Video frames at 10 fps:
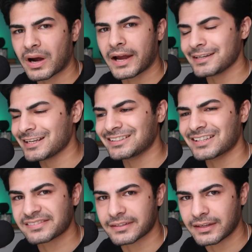mind, it
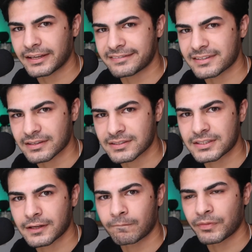doesn't
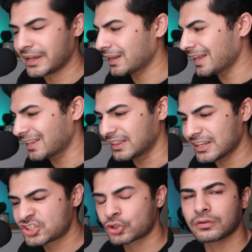exist.
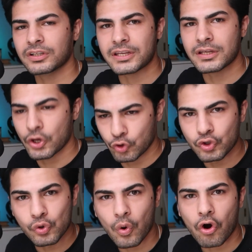Literally,
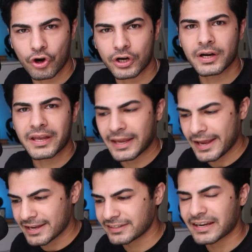you are
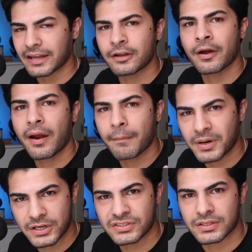a dead
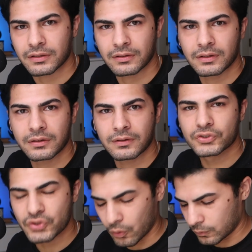person.
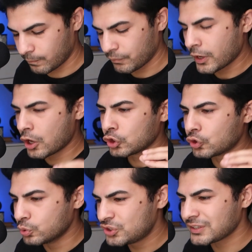So,
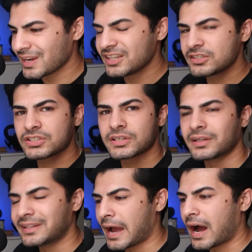to change
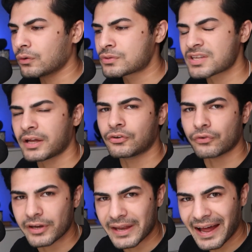the outside
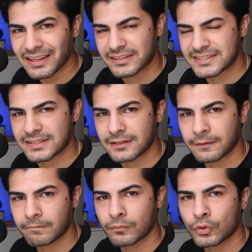reality,
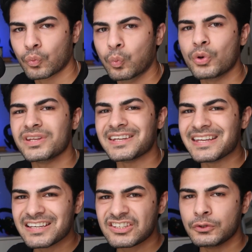we
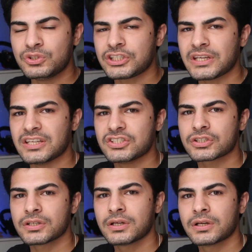need to change